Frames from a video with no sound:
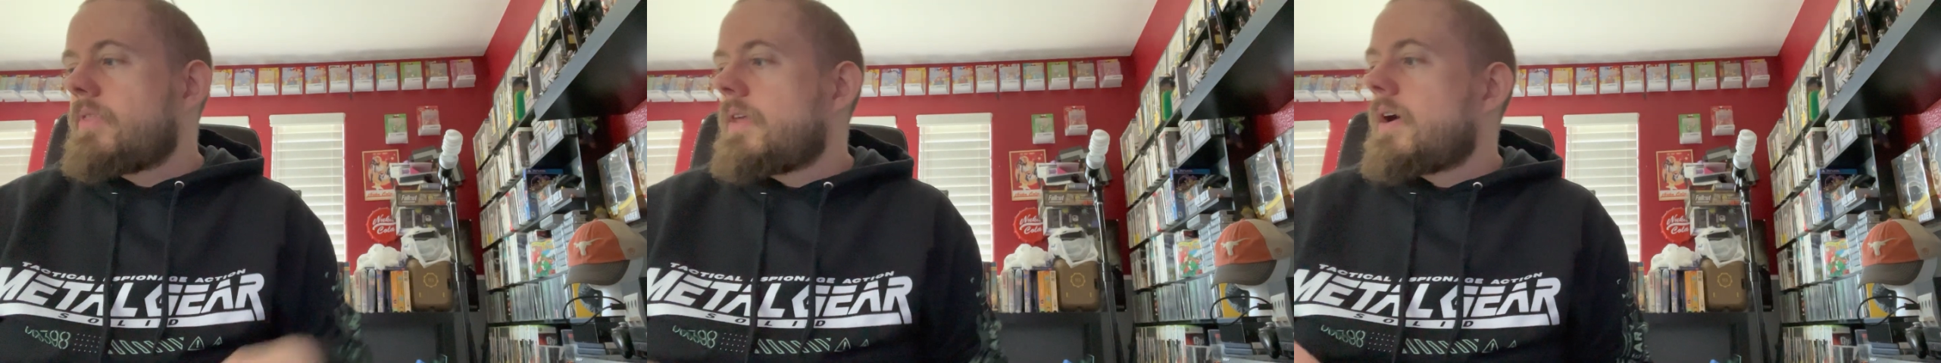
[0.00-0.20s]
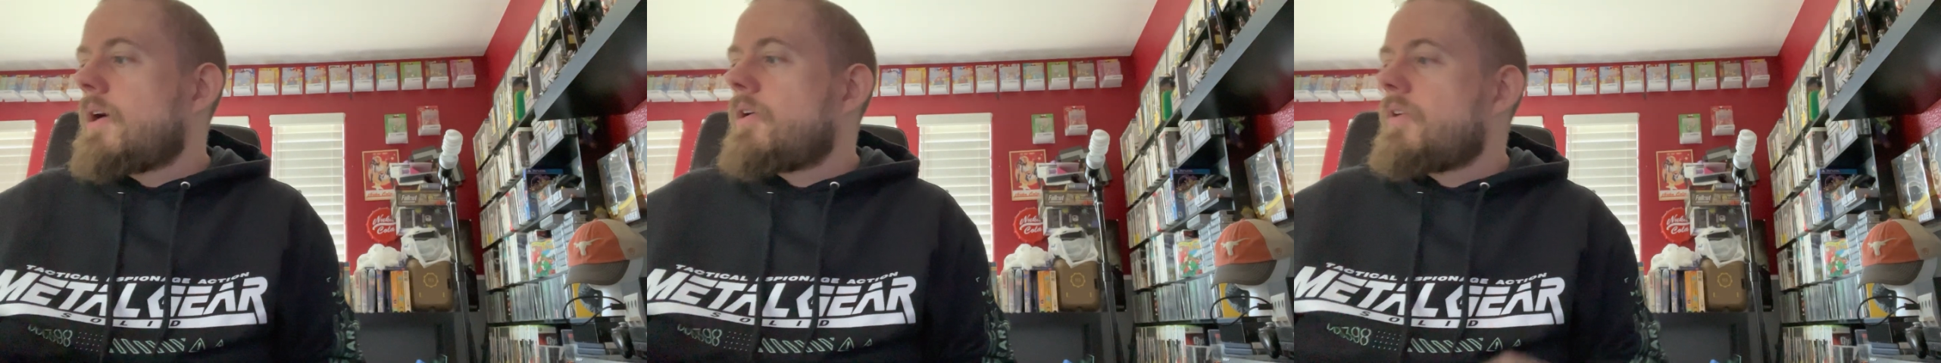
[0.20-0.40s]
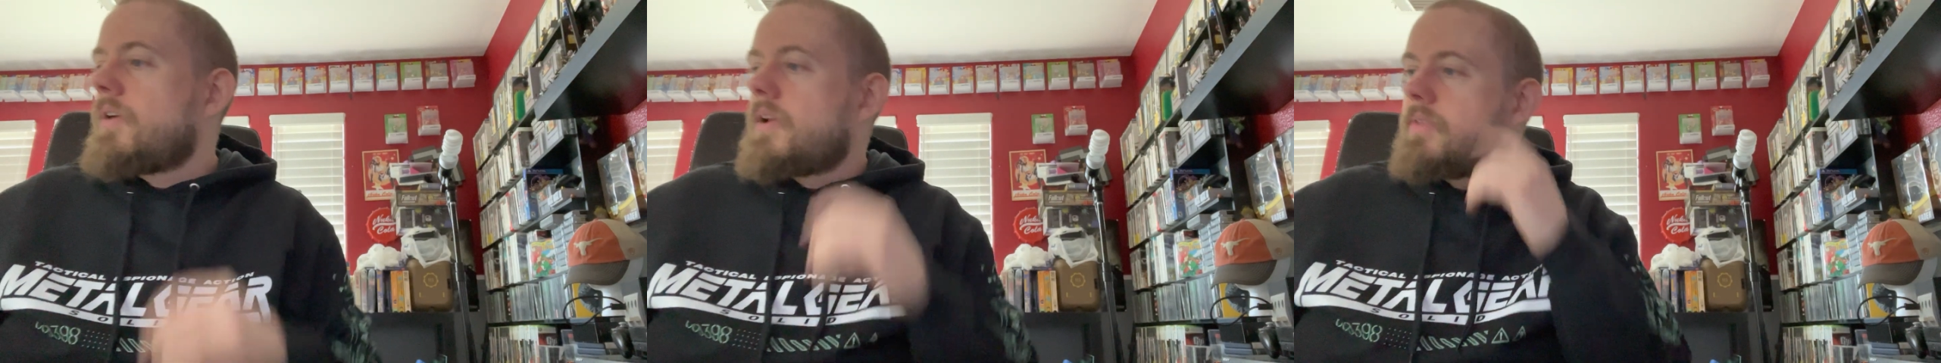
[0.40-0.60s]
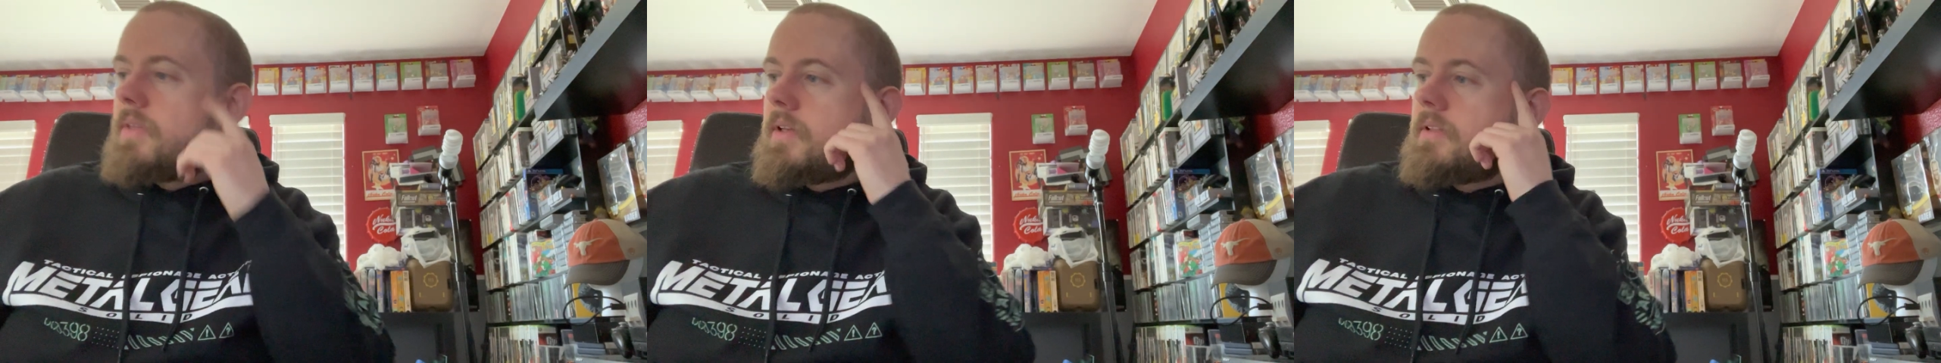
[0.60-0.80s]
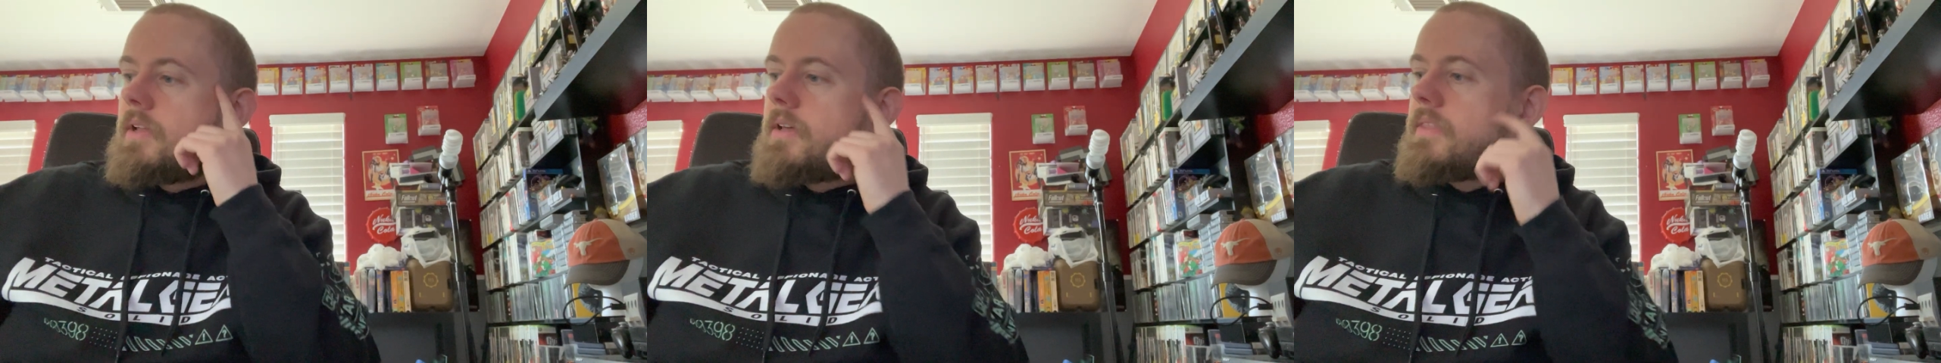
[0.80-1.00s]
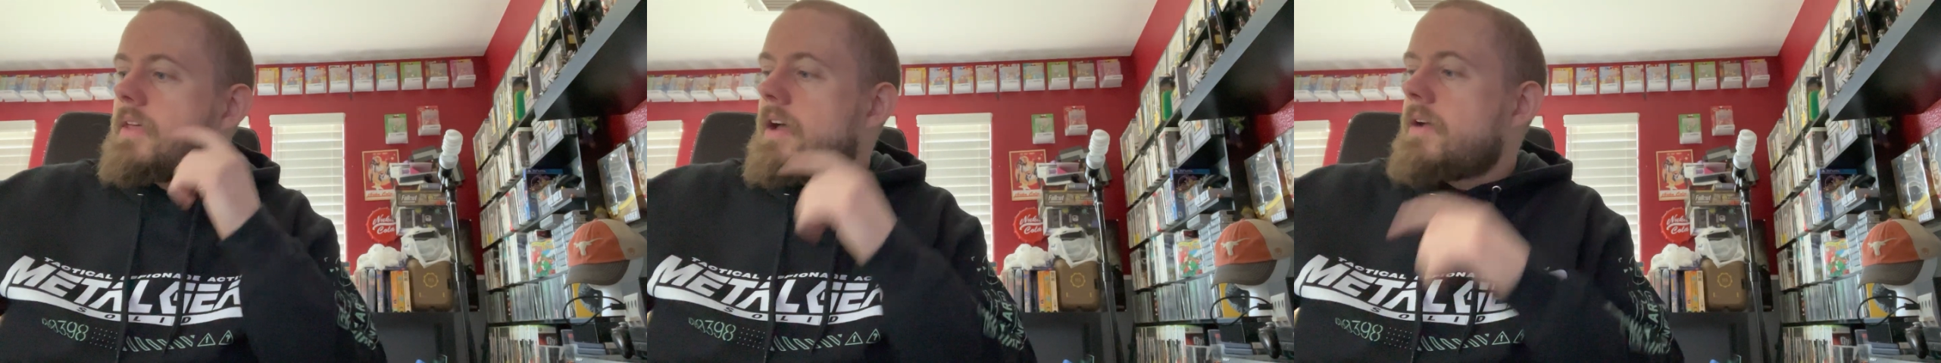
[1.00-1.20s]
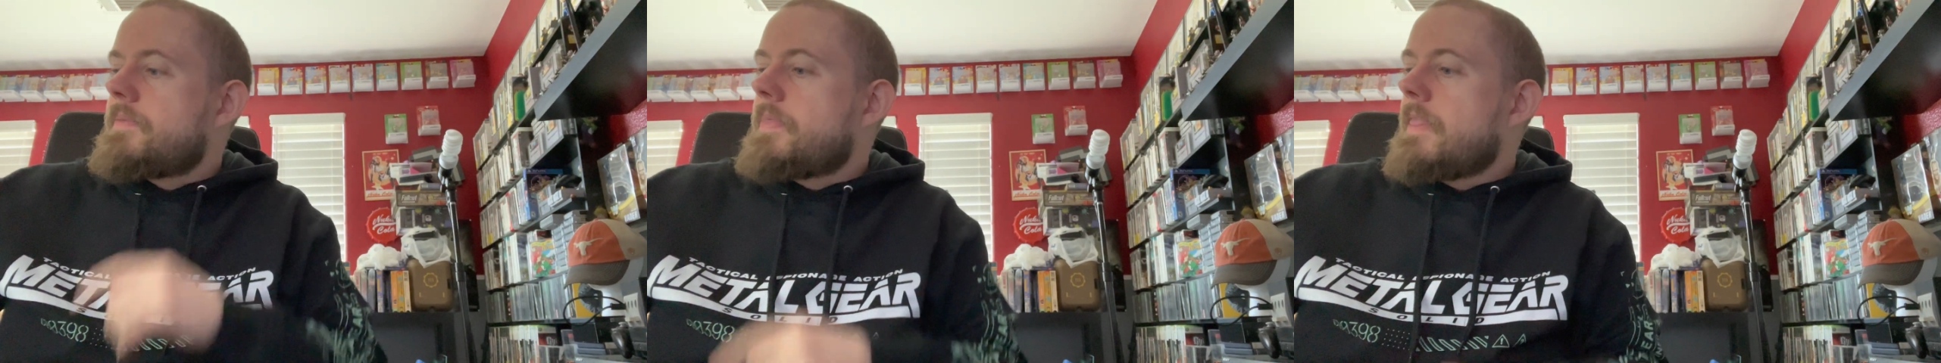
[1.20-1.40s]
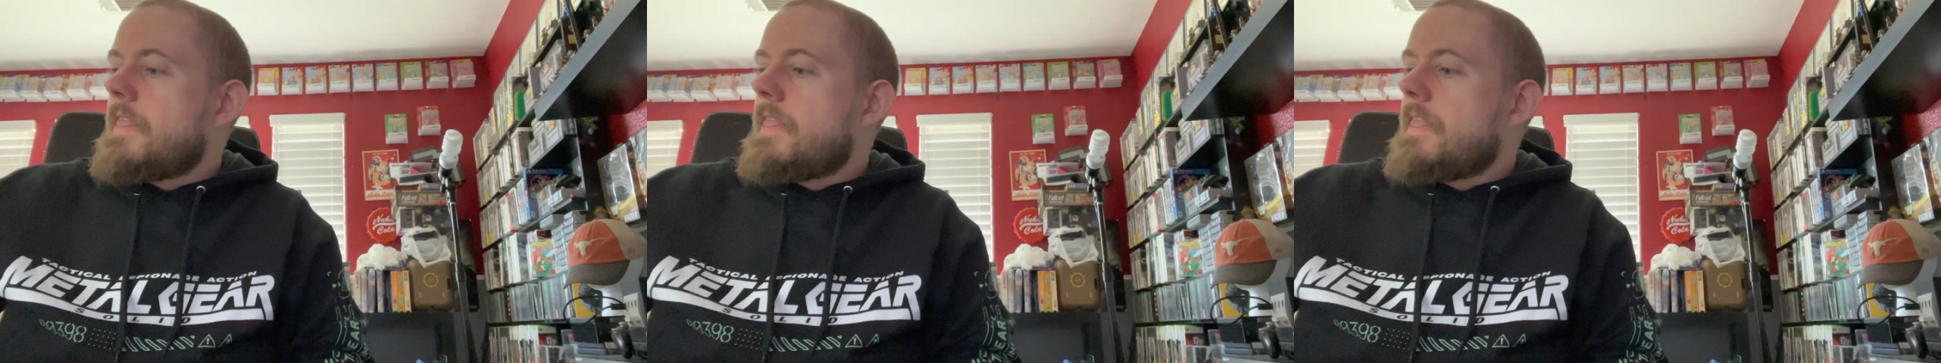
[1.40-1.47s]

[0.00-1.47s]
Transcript: there or anything like that.